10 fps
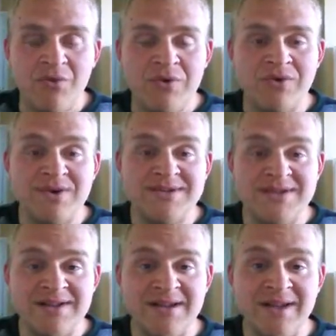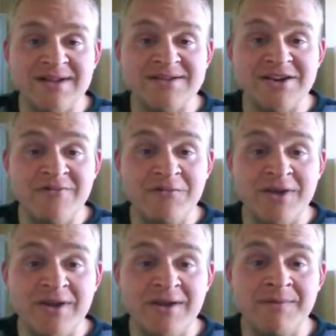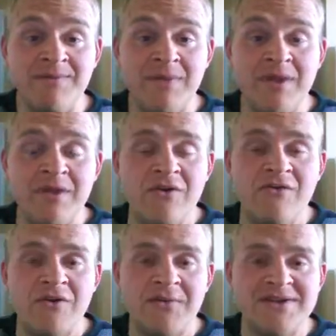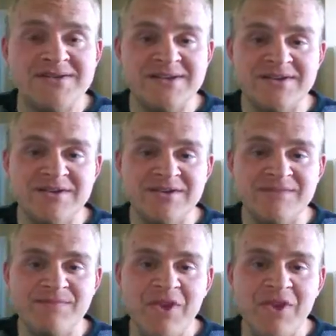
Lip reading: We were attending a softball game for my sister.